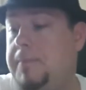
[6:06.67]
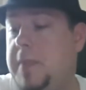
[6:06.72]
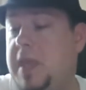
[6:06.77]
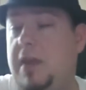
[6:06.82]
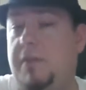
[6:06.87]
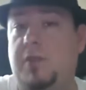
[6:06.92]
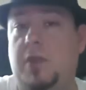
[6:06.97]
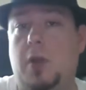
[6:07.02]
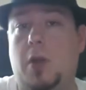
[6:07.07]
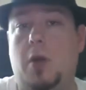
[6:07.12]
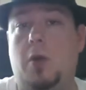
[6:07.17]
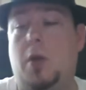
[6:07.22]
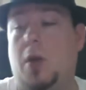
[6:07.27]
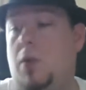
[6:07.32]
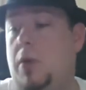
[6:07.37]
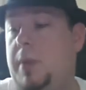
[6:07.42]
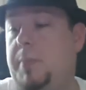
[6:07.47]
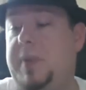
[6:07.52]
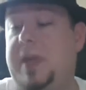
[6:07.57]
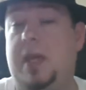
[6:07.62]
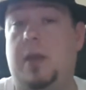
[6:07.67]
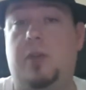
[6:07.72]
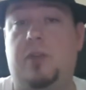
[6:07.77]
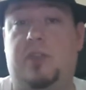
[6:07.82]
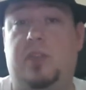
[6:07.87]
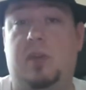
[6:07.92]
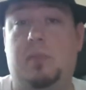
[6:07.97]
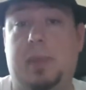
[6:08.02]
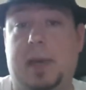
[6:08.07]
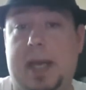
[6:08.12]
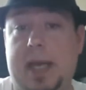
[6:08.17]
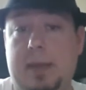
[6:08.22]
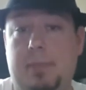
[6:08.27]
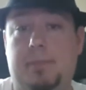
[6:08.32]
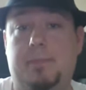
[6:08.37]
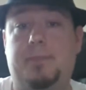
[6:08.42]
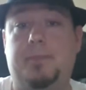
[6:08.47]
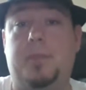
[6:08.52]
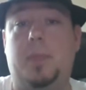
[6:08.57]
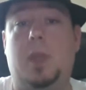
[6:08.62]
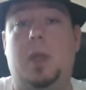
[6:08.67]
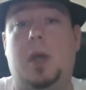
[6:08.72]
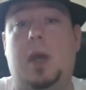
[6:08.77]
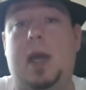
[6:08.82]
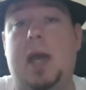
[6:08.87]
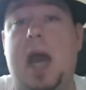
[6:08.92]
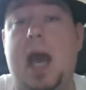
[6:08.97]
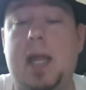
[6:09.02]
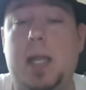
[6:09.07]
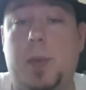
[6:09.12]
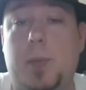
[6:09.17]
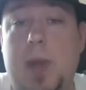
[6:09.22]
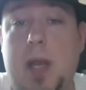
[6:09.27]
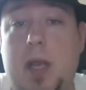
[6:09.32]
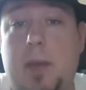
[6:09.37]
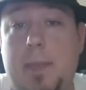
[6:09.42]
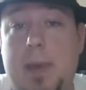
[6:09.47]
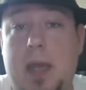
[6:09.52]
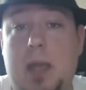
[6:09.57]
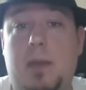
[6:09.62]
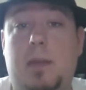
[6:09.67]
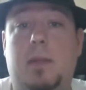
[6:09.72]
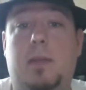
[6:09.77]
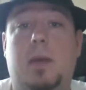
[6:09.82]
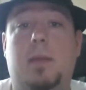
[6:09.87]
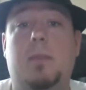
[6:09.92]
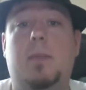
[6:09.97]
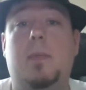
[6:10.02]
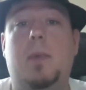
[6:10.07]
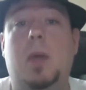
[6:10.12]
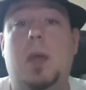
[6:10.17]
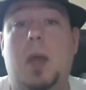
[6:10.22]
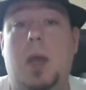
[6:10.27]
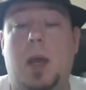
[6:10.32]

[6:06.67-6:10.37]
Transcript: if you don't own a Peterson pipe, I highly recommend them.